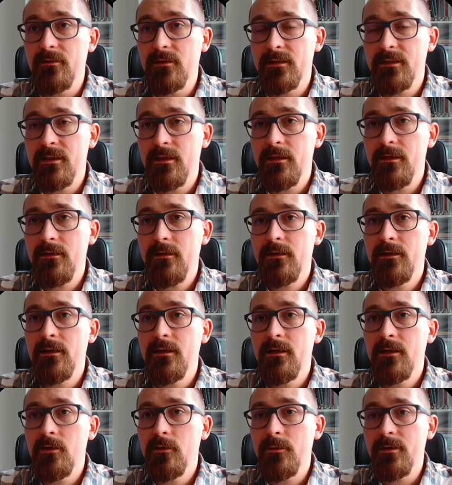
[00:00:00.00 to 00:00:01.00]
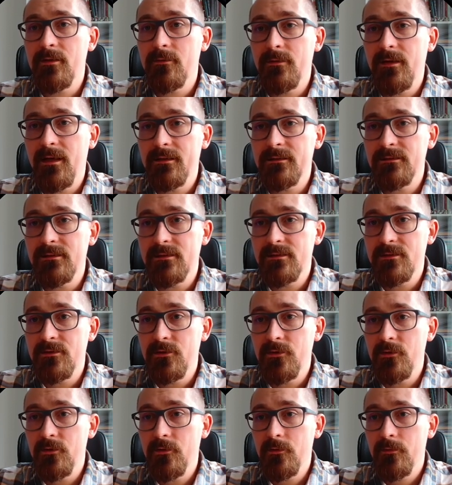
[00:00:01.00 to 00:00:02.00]
here. We create this
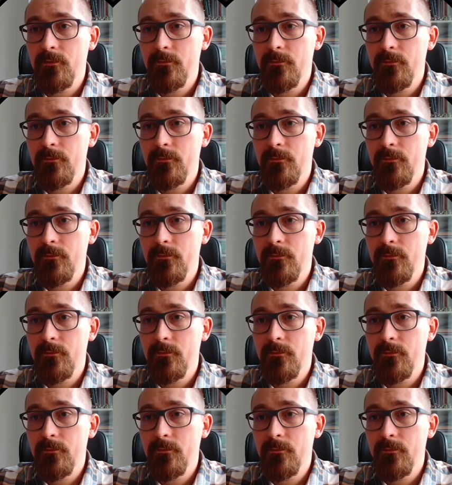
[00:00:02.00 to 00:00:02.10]
new